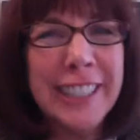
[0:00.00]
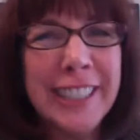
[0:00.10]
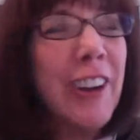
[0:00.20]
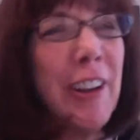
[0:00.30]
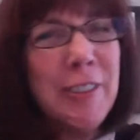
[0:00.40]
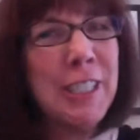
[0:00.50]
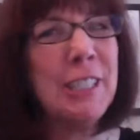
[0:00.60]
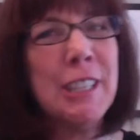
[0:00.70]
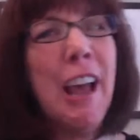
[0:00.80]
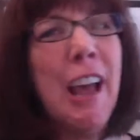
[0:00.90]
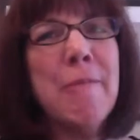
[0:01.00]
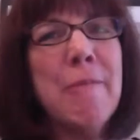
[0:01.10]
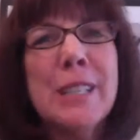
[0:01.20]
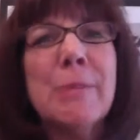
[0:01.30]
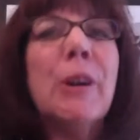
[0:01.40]
Sorry, I
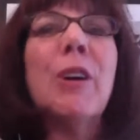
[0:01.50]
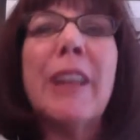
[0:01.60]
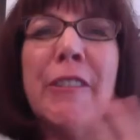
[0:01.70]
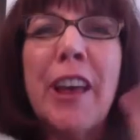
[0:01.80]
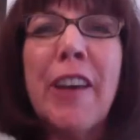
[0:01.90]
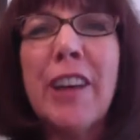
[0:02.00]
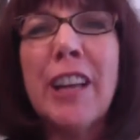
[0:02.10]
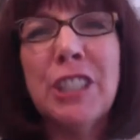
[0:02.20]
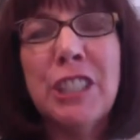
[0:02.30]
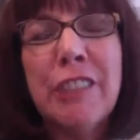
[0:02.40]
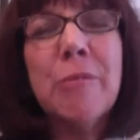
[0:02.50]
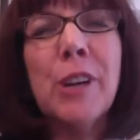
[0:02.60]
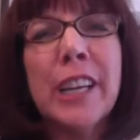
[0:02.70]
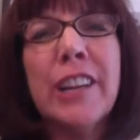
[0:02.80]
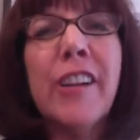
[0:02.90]
misspoke. If you have a Chief
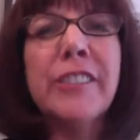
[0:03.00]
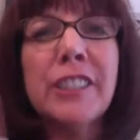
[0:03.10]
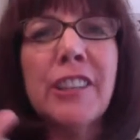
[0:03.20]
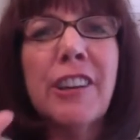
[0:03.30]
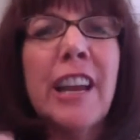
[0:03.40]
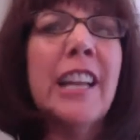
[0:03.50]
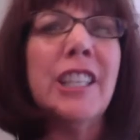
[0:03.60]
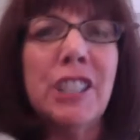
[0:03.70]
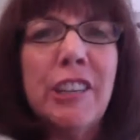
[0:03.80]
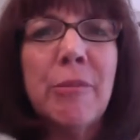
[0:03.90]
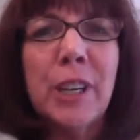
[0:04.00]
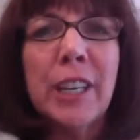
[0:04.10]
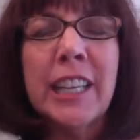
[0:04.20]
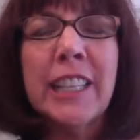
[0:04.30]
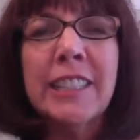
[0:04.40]
Marketing Officer and a Chief
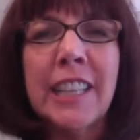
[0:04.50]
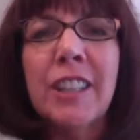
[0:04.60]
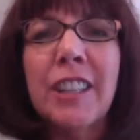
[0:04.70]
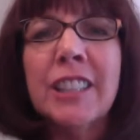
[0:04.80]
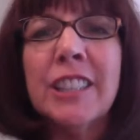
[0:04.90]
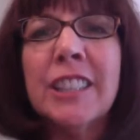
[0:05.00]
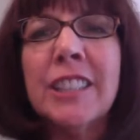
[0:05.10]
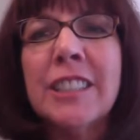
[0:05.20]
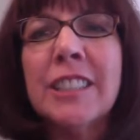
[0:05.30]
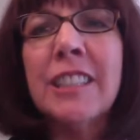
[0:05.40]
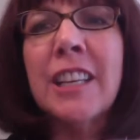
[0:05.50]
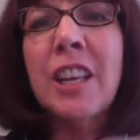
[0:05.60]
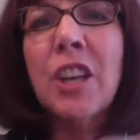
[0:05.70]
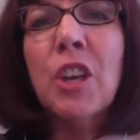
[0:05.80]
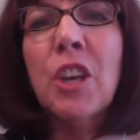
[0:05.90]
Marketing Technologist,
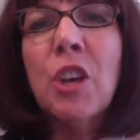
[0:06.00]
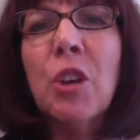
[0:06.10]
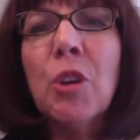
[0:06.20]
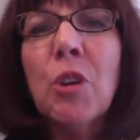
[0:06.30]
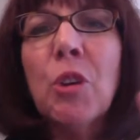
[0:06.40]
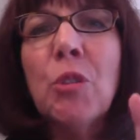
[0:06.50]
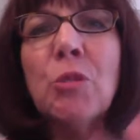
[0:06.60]
how